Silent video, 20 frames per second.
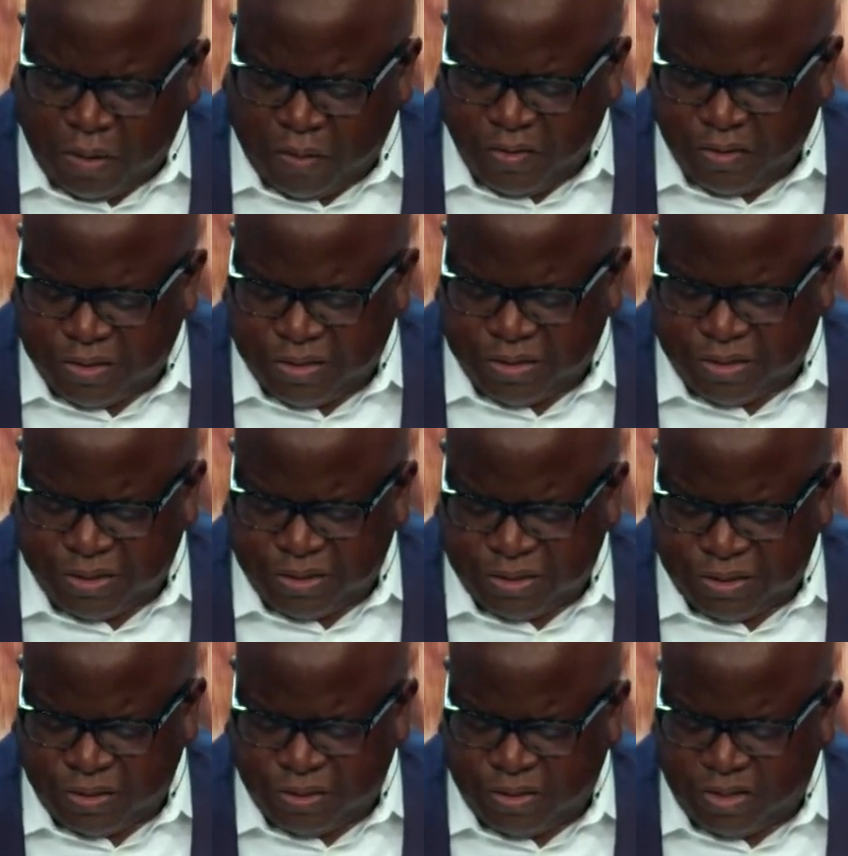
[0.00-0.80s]
brothers and
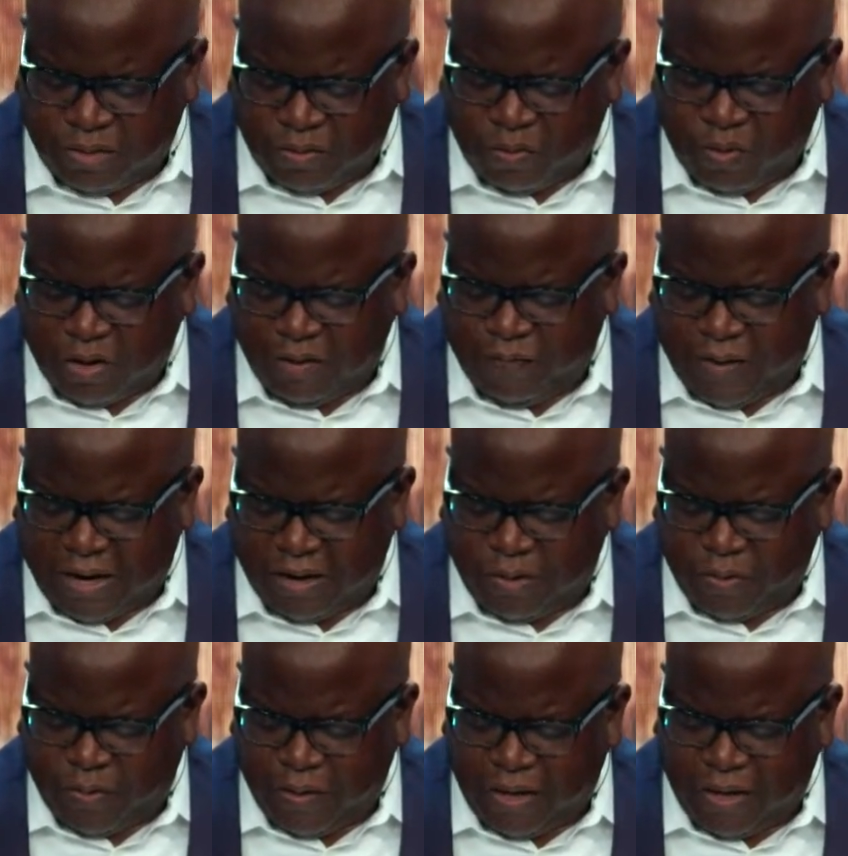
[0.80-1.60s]
sisters, one
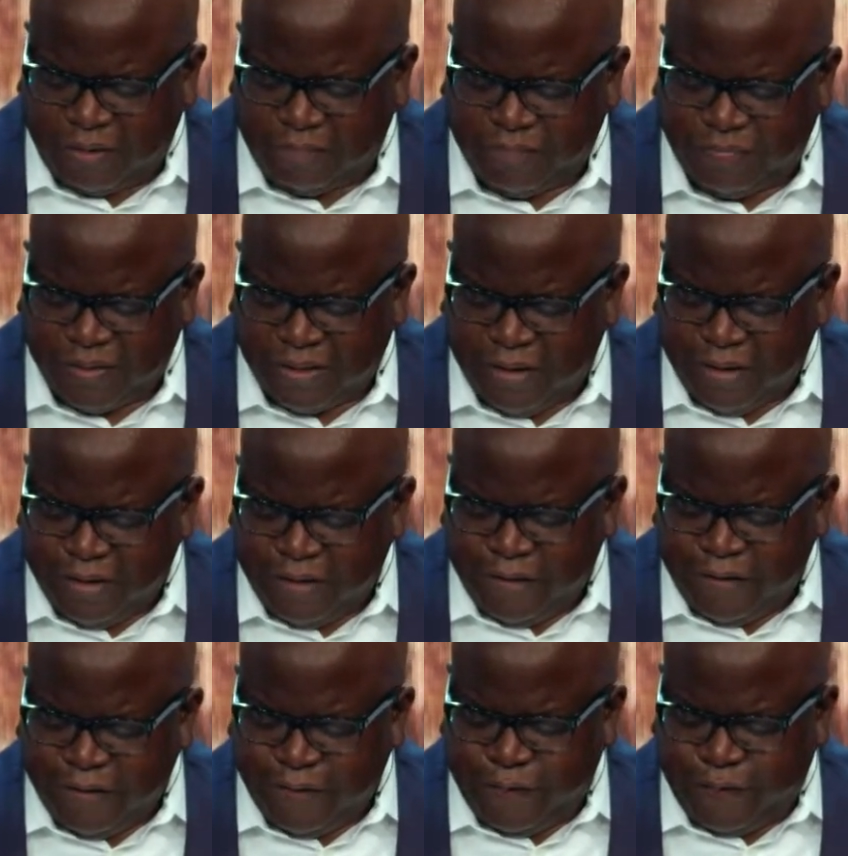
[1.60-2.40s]
final thing.
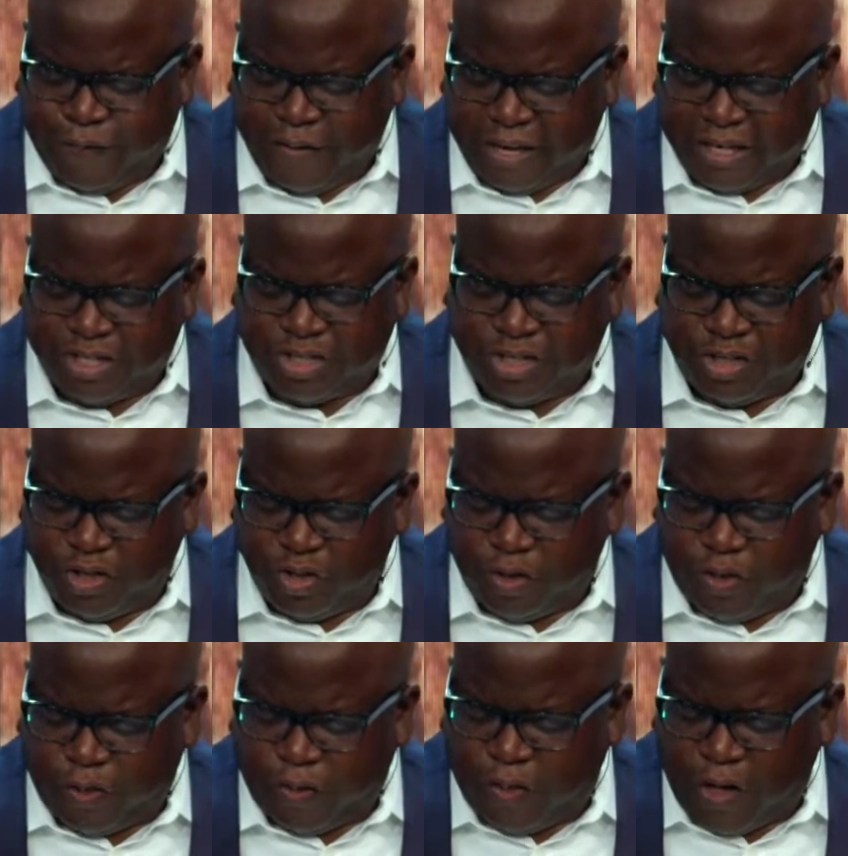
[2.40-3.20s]
Fix
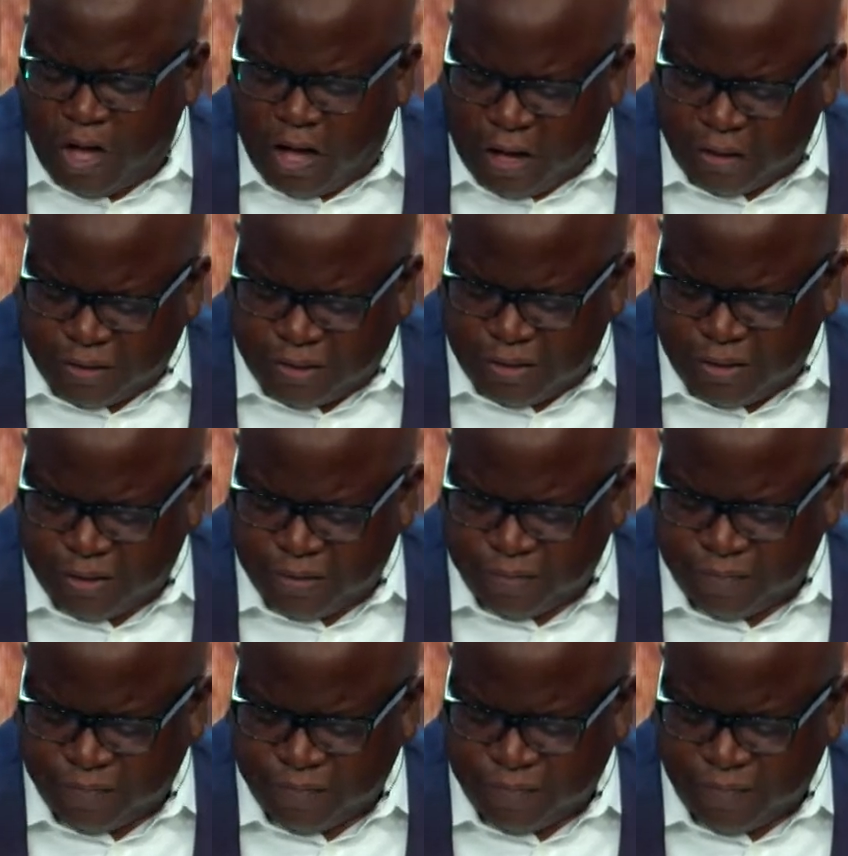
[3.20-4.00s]
your thoughts
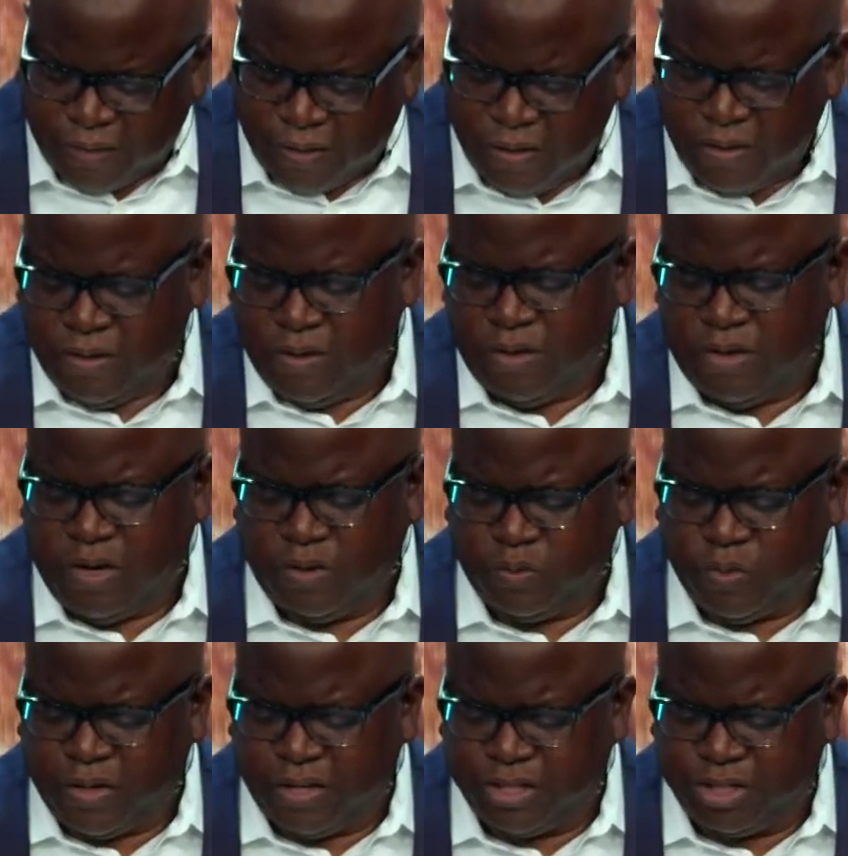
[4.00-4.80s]

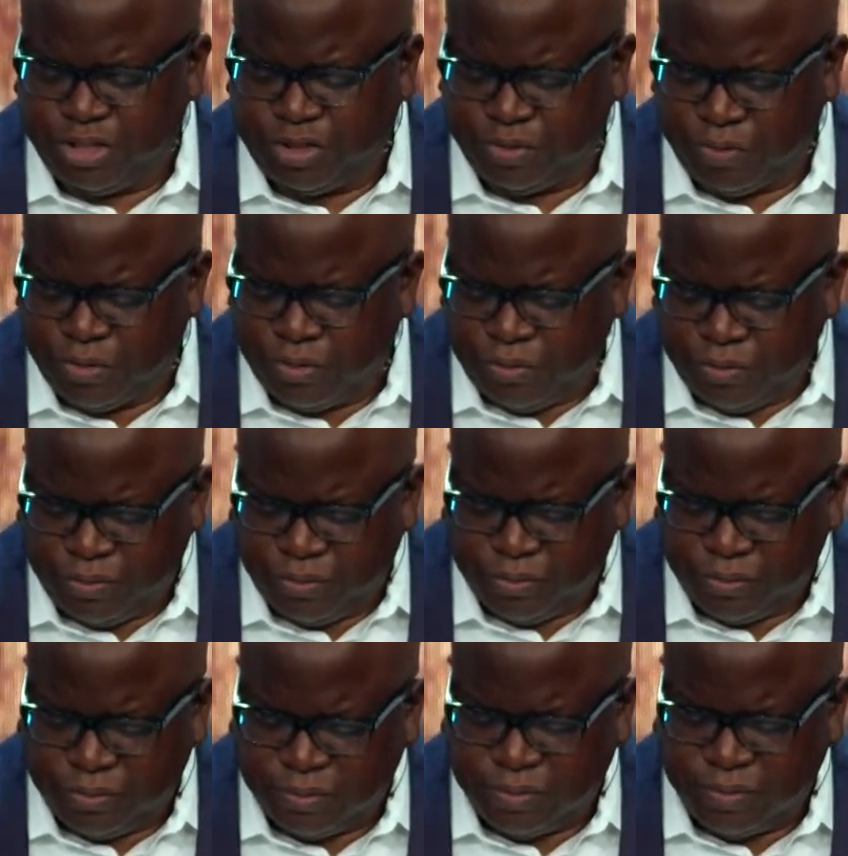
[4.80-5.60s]
on what is true,
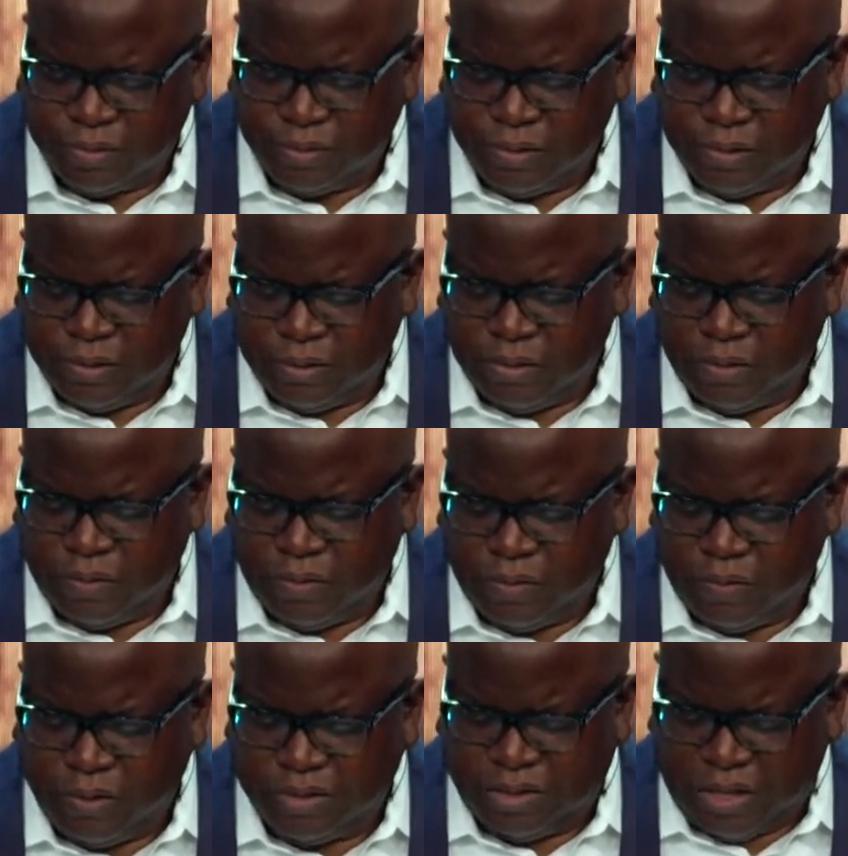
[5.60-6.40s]

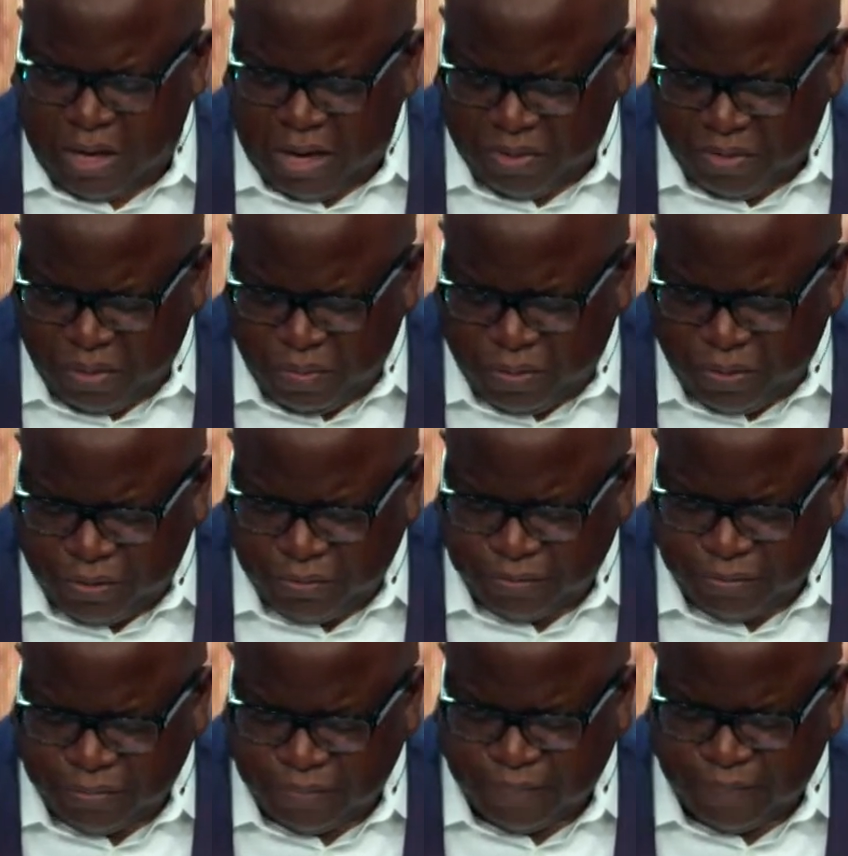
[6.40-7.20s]
what's honorable,
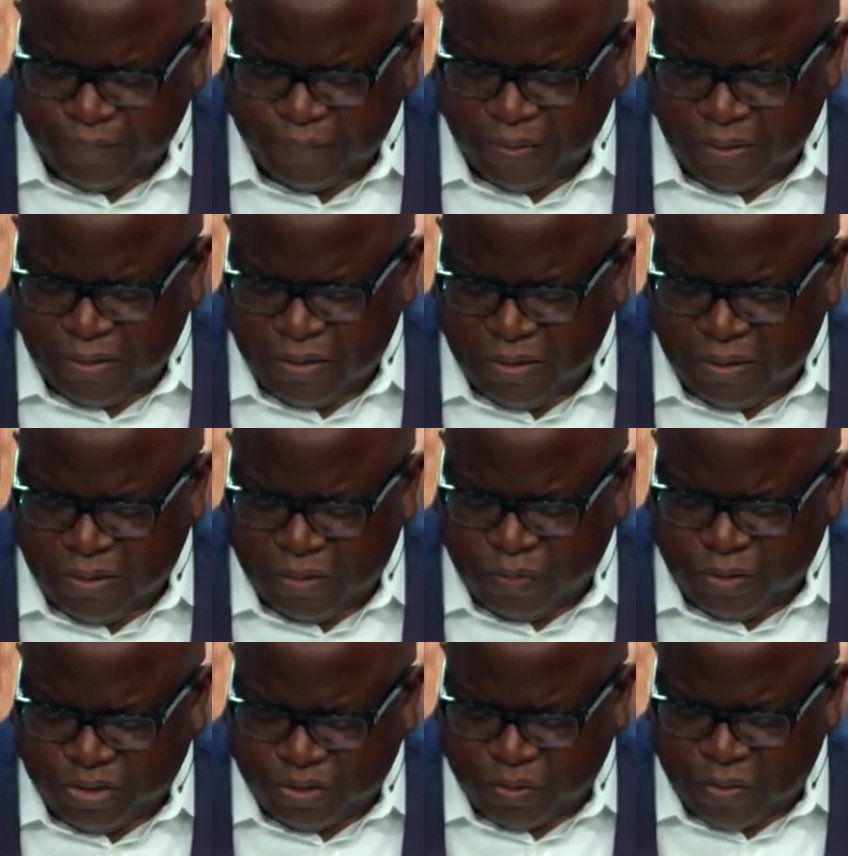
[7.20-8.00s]

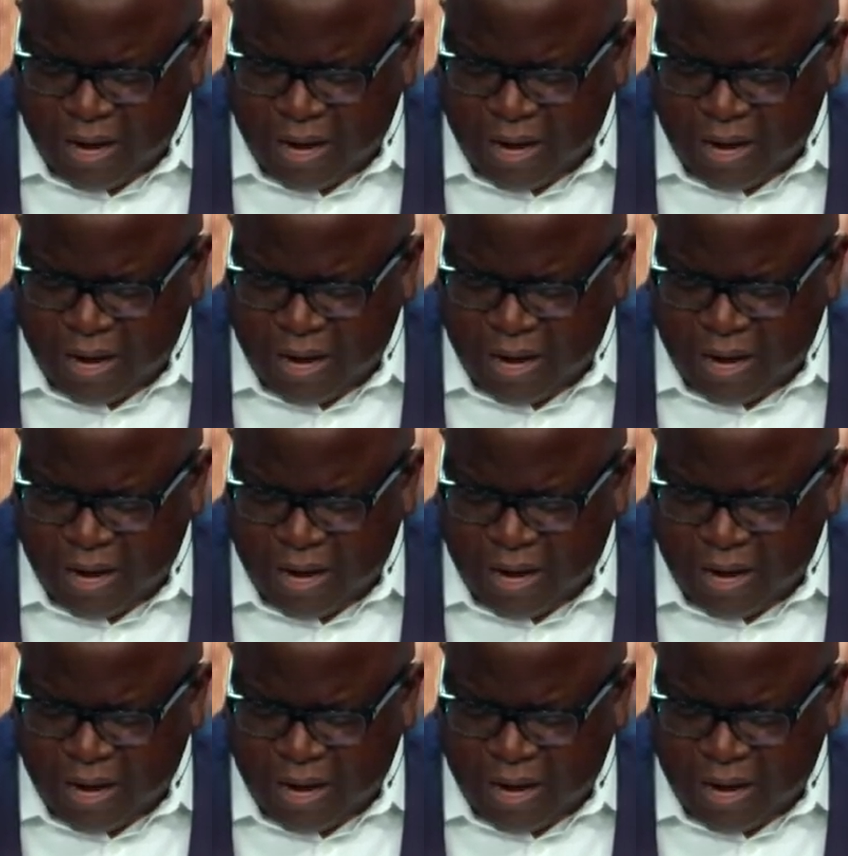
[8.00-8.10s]
what's